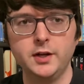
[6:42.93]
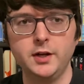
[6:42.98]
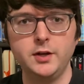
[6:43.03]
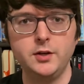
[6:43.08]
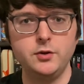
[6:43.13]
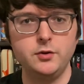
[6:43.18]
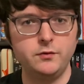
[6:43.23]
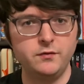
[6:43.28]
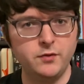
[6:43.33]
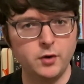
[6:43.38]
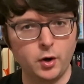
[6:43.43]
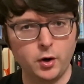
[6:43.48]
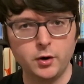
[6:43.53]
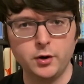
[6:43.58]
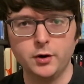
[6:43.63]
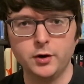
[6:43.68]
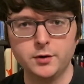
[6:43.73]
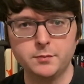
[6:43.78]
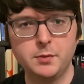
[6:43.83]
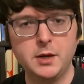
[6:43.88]
and you've
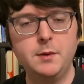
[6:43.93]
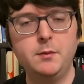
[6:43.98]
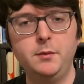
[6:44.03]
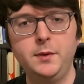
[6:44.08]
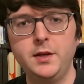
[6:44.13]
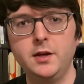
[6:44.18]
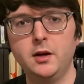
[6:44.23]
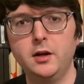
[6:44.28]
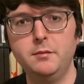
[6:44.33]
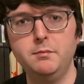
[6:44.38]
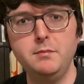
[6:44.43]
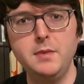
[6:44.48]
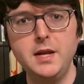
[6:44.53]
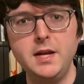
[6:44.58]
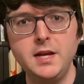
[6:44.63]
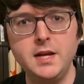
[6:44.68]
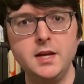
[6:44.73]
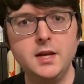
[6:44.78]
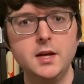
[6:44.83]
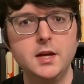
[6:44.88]
heard probably on
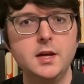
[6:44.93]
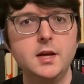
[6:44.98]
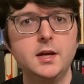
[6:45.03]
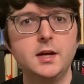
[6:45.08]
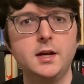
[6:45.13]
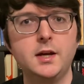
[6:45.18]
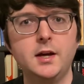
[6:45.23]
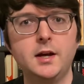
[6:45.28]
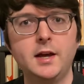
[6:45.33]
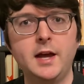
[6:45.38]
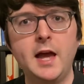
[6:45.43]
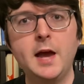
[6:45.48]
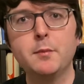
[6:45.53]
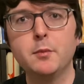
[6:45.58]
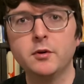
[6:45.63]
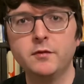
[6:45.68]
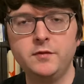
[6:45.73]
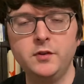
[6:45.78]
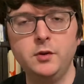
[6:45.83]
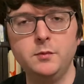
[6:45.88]
many
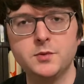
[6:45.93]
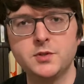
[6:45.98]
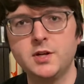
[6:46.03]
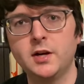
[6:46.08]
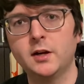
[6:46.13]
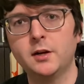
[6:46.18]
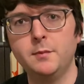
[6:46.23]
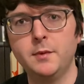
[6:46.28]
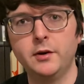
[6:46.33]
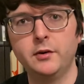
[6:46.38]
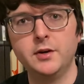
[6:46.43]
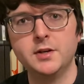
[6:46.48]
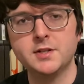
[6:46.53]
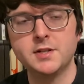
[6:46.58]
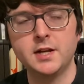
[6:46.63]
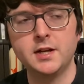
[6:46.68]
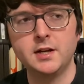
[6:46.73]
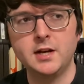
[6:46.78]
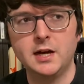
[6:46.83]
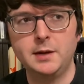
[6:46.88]
Hammer Films documentaries
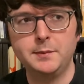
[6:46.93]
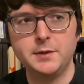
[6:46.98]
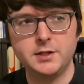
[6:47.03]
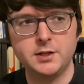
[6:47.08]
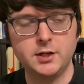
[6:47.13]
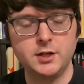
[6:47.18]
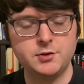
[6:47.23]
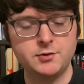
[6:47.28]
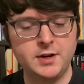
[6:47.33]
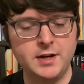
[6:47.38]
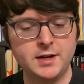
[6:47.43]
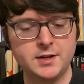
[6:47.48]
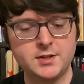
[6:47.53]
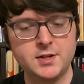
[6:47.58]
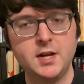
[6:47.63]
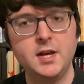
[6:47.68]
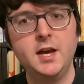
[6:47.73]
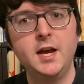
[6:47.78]
and commentary tracks.